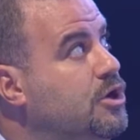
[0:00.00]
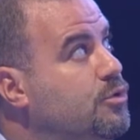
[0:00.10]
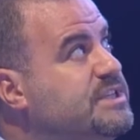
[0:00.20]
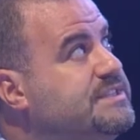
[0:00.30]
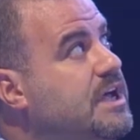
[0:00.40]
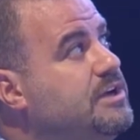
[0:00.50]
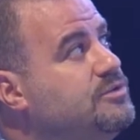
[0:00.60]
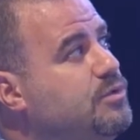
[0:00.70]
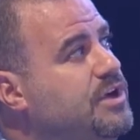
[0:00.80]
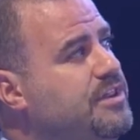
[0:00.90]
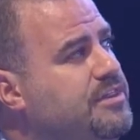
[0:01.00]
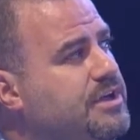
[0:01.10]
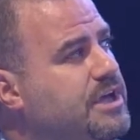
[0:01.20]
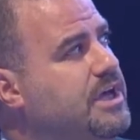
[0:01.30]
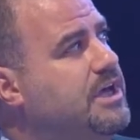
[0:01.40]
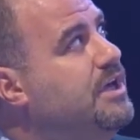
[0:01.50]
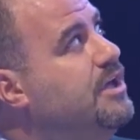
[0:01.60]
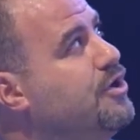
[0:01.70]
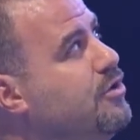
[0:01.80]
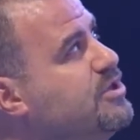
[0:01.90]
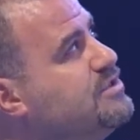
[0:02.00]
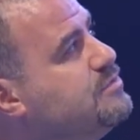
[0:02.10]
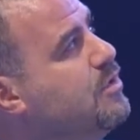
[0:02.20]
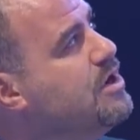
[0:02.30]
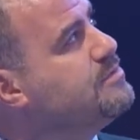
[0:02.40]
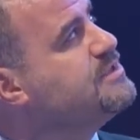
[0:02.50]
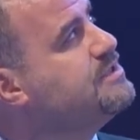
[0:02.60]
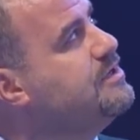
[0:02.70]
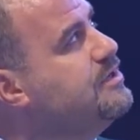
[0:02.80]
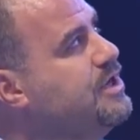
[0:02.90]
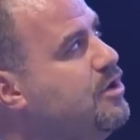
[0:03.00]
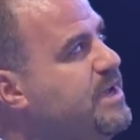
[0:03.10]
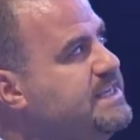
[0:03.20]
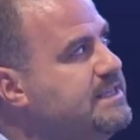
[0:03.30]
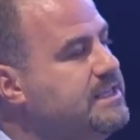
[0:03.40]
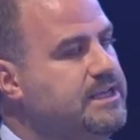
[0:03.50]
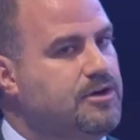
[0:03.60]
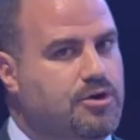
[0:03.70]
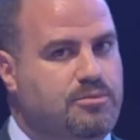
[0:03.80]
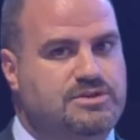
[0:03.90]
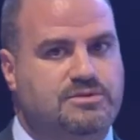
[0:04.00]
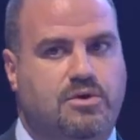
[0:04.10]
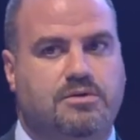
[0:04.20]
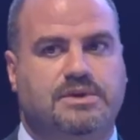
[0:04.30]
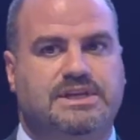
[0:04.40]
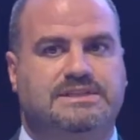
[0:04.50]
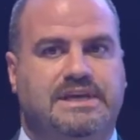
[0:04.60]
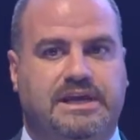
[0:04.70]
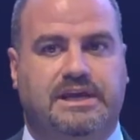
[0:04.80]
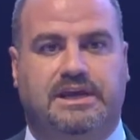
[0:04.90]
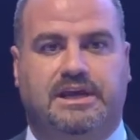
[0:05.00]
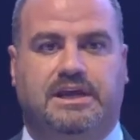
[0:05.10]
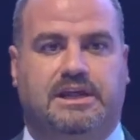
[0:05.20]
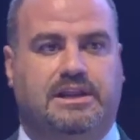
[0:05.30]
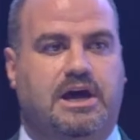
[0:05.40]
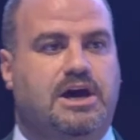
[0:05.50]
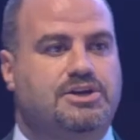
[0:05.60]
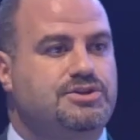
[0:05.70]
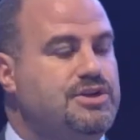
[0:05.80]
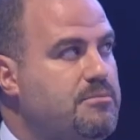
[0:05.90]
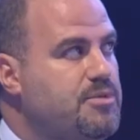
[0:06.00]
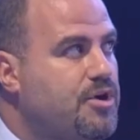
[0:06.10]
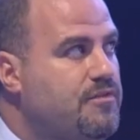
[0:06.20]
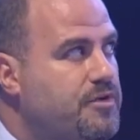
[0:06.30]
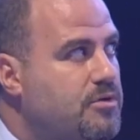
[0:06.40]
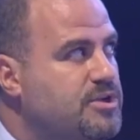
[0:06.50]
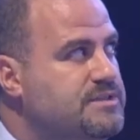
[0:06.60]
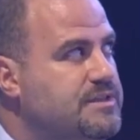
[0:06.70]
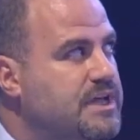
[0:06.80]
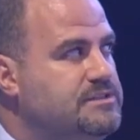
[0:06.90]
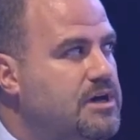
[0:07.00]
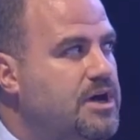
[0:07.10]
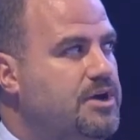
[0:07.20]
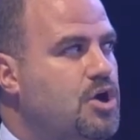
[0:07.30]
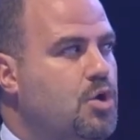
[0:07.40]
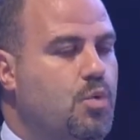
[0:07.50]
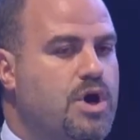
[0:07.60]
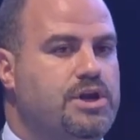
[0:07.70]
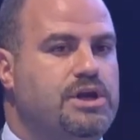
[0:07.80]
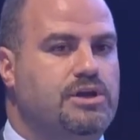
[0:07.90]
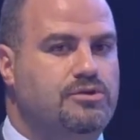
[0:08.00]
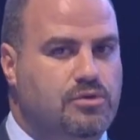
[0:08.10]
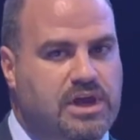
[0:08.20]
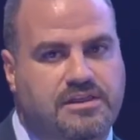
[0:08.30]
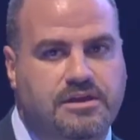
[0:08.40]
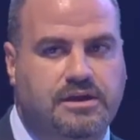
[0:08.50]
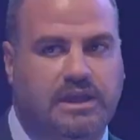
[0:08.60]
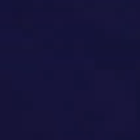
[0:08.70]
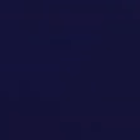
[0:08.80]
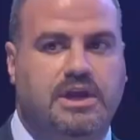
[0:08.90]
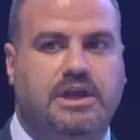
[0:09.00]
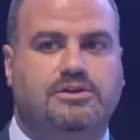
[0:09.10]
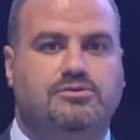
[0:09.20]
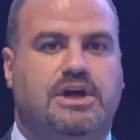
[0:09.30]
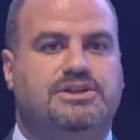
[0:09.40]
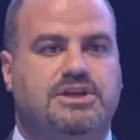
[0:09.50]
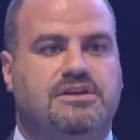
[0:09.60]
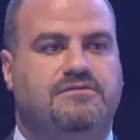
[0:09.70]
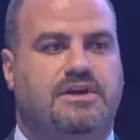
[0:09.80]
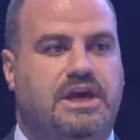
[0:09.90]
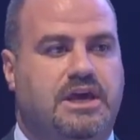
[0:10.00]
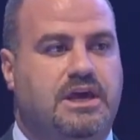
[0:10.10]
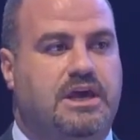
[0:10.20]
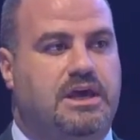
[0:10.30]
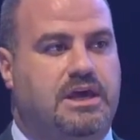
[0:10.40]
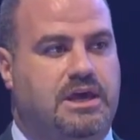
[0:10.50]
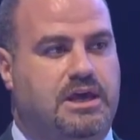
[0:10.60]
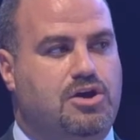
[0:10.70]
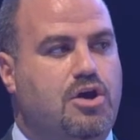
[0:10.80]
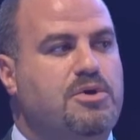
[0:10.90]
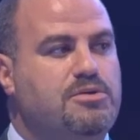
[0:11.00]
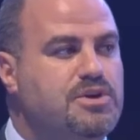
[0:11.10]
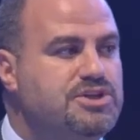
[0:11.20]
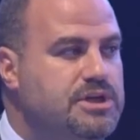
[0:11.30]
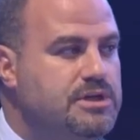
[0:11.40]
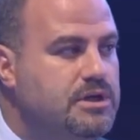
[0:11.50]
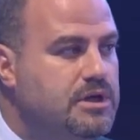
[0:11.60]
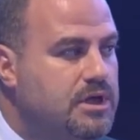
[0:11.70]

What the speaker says: We start with robot swarms. Now, basically, a robot swarm is a large number of robots that are working together and trying to achieve a common mission.